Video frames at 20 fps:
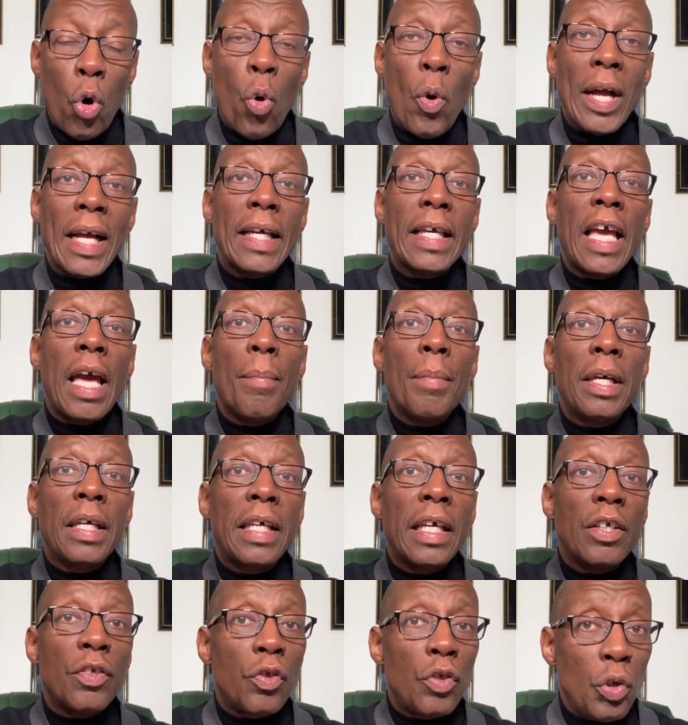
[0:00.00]
or it came
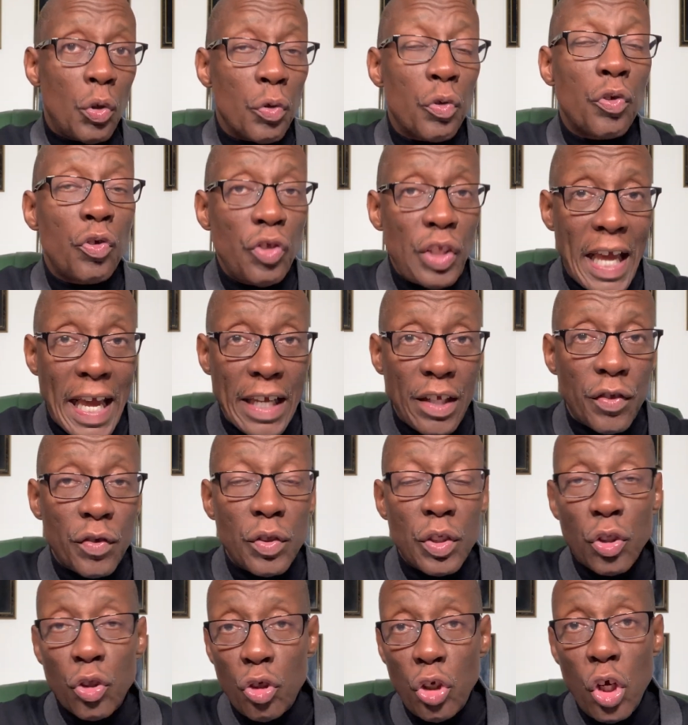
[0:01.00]
against those states
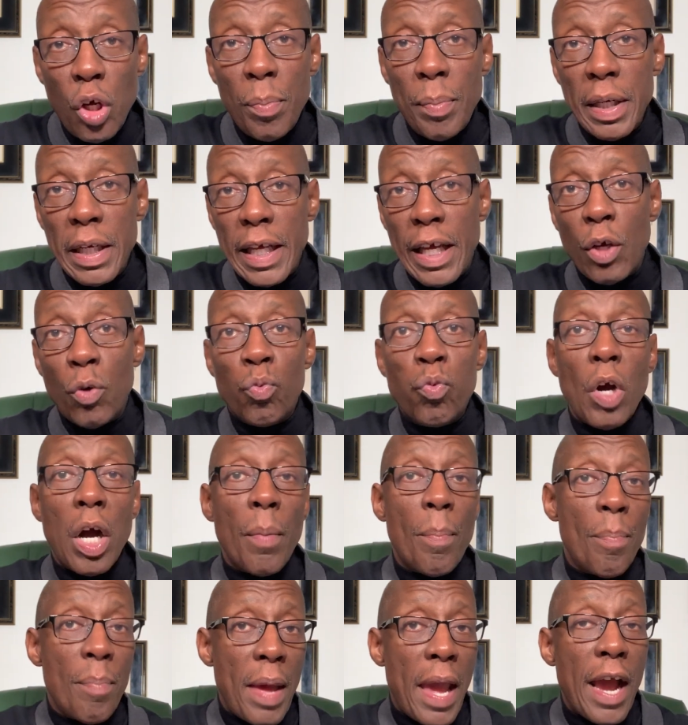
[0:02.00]
determining
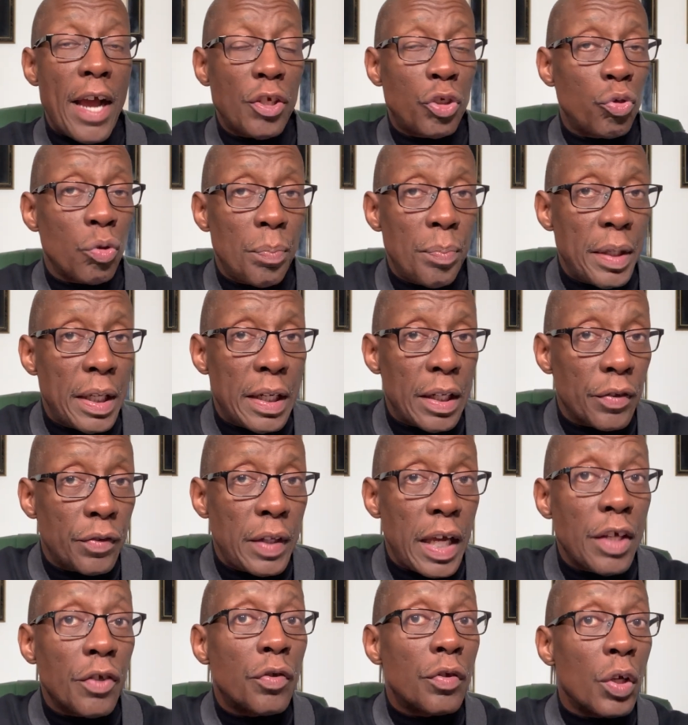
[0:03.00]
what marriage would be in the
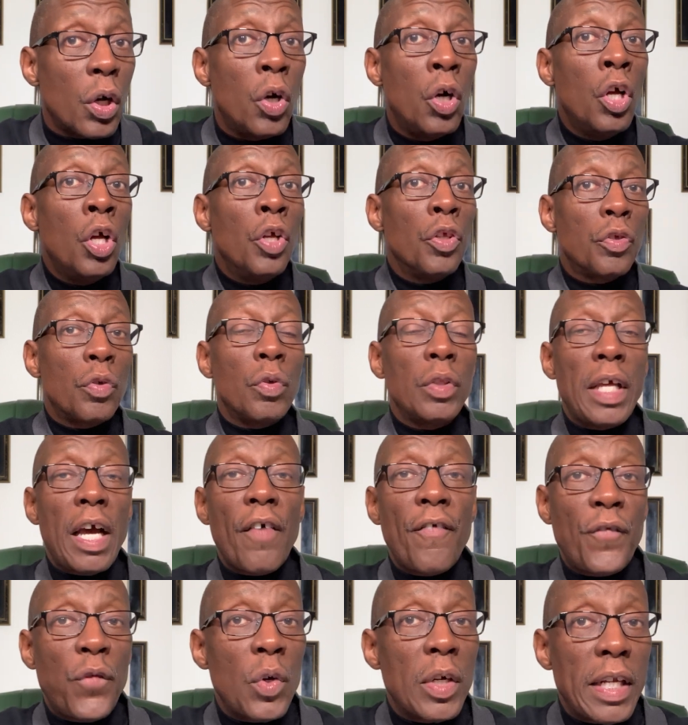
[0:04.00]
state. So
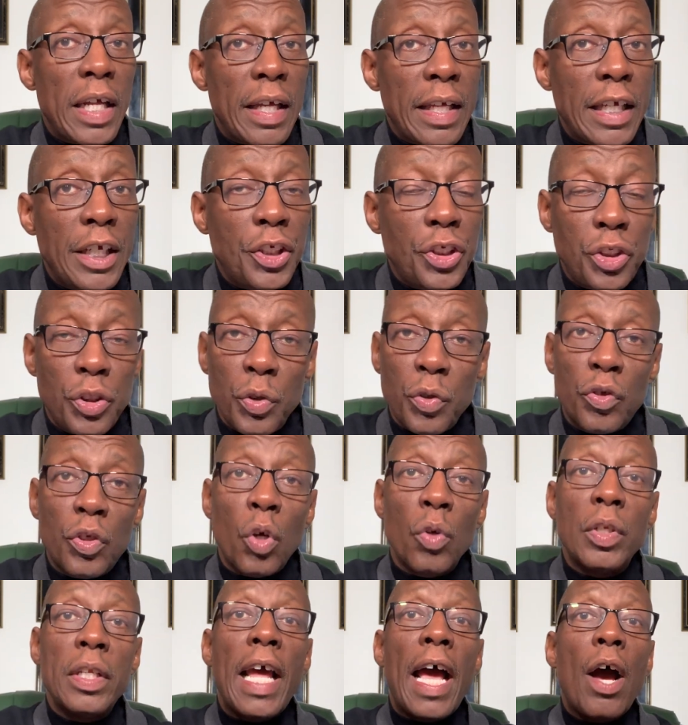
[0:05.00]
therefore, there are issues.
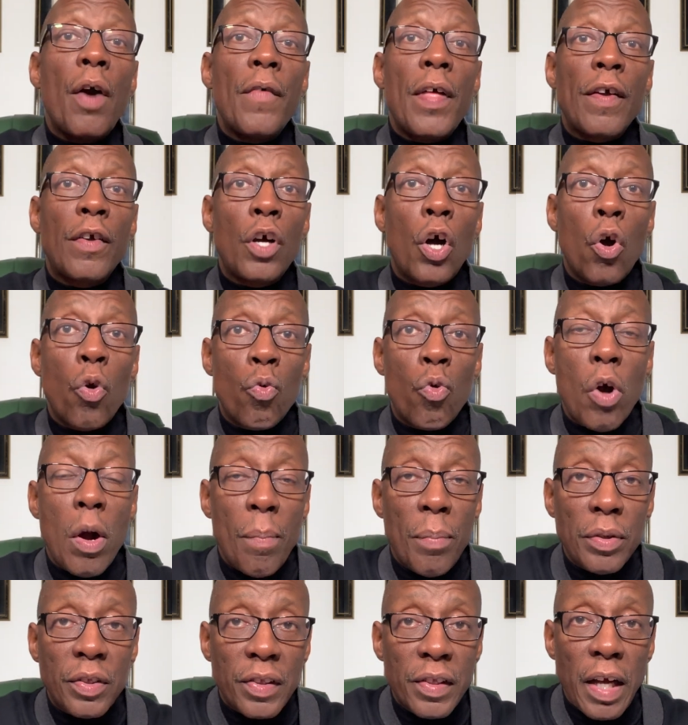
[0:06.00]
So now they're going
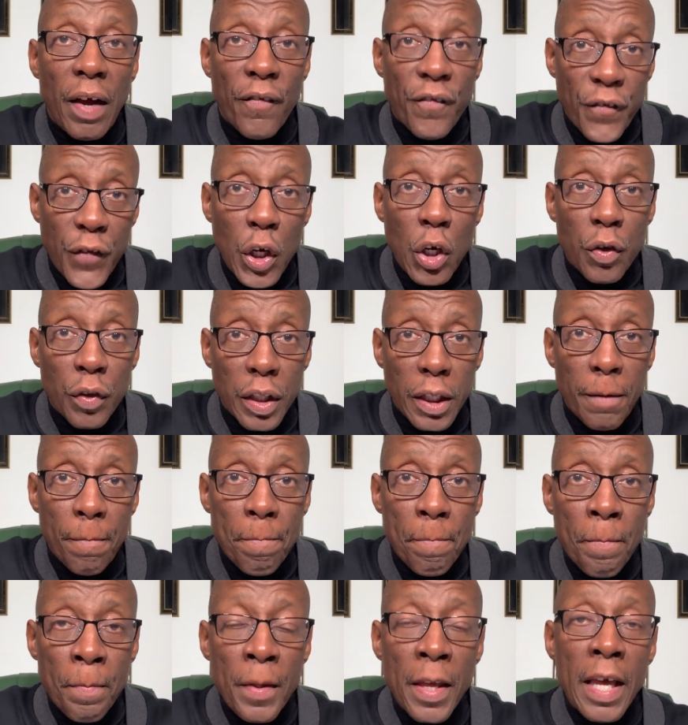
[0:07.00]
one step further.
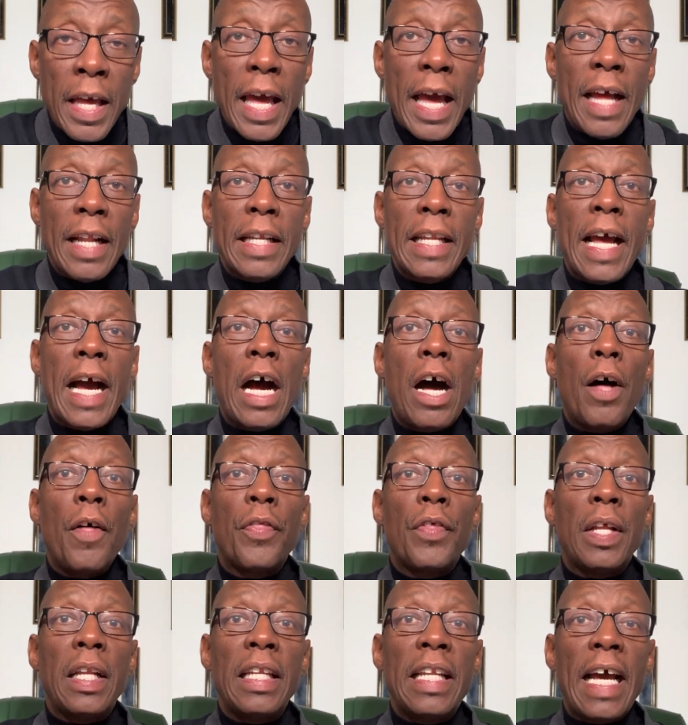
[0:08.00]
And now
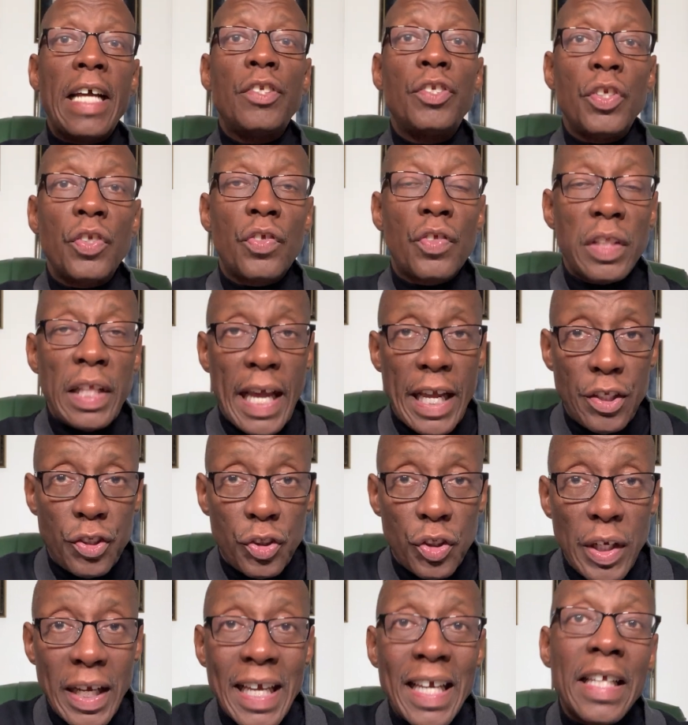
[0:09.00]
the
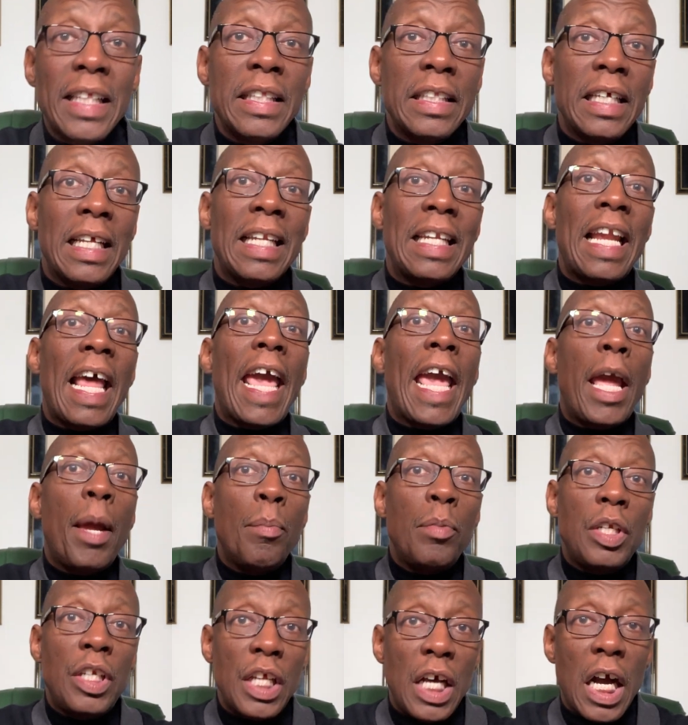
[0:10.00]
legislature in the
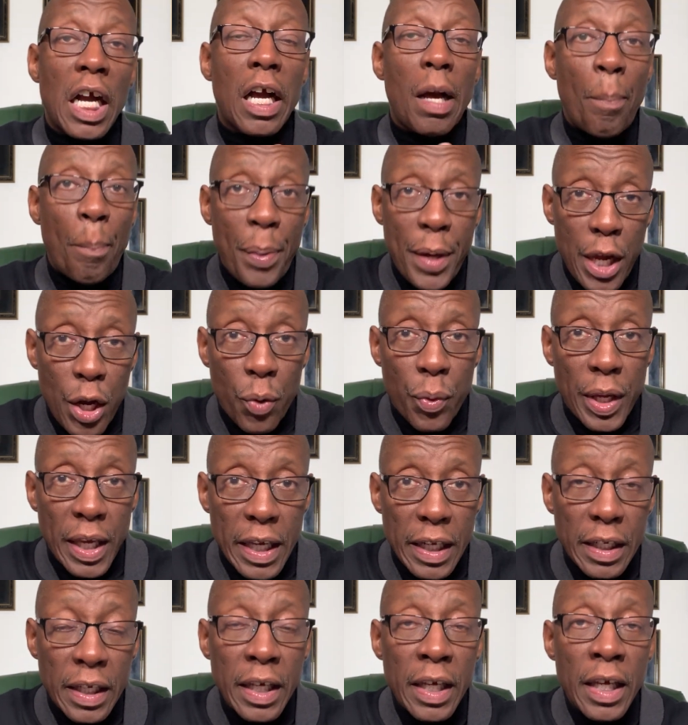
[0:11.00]
lame duck period,